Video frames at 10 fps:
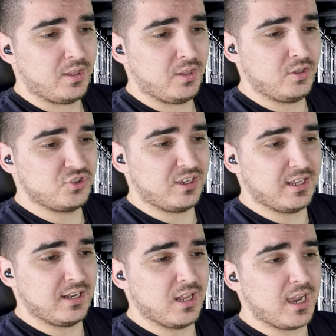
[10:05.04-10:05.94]
Is she
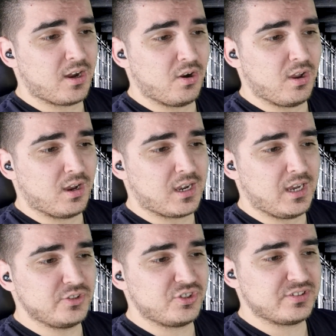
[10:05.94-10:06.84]
gonna knock her
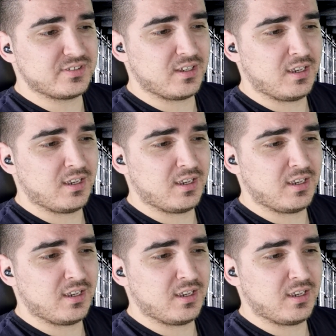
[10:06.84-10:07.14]
unconscious?